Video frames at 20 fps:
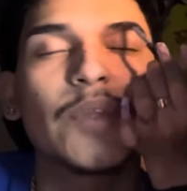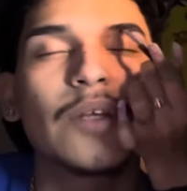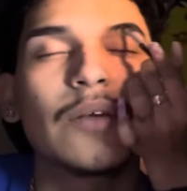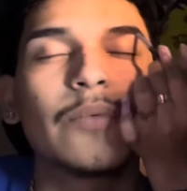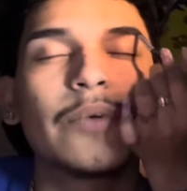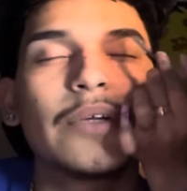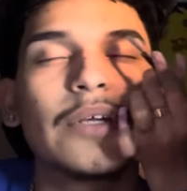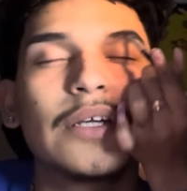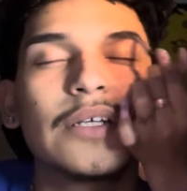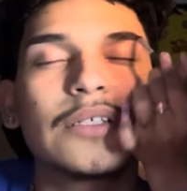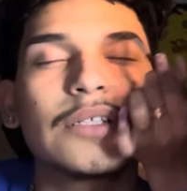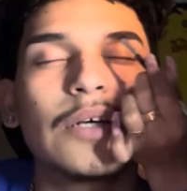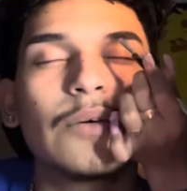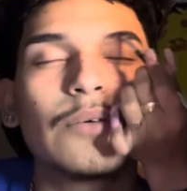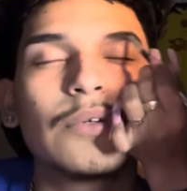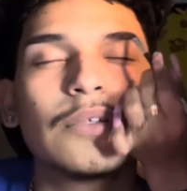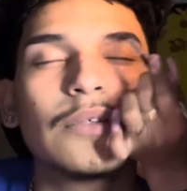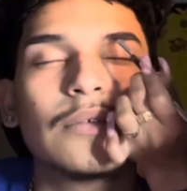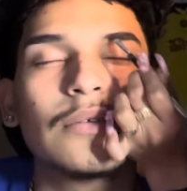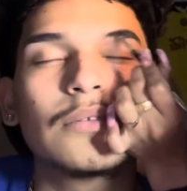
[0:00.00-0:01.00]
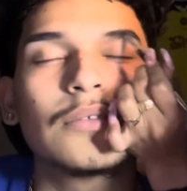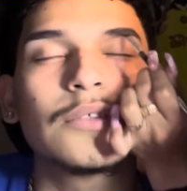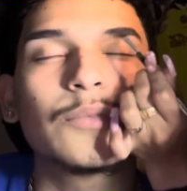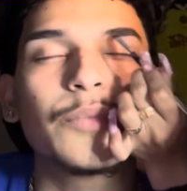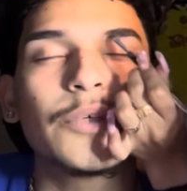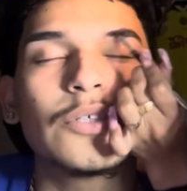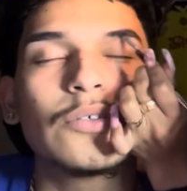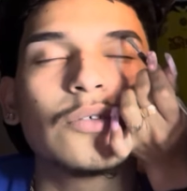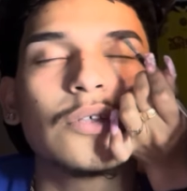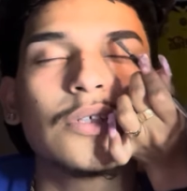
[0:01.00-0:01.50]
We guessed that one.
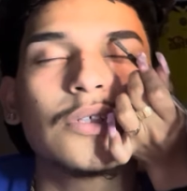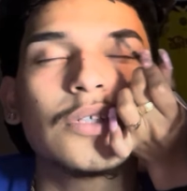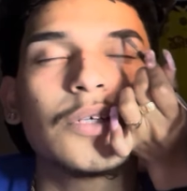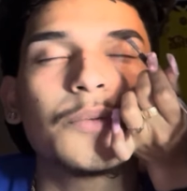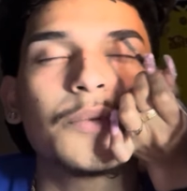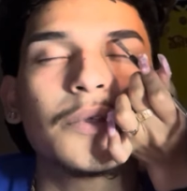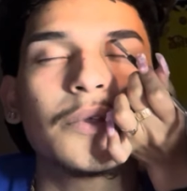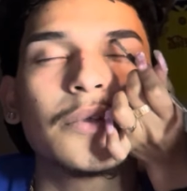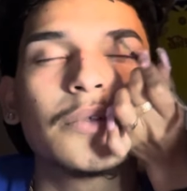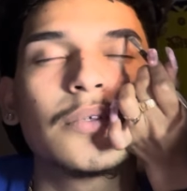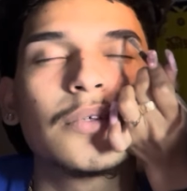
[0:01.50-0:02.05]
Special guest that one.